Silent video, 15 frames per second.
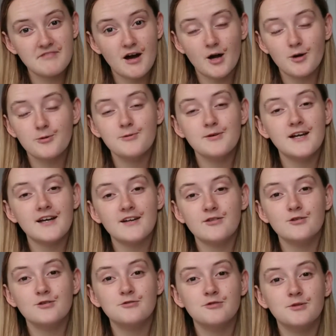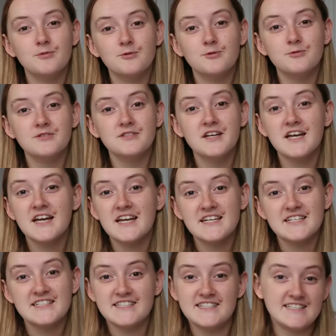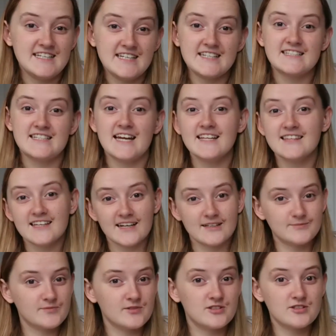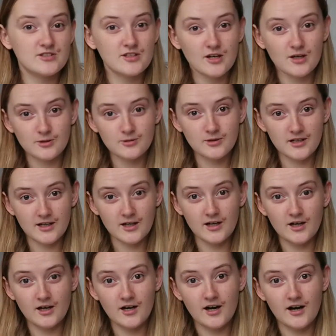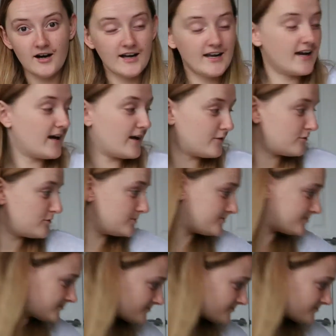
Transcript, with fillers: I will let the scribbles dictate that. So I have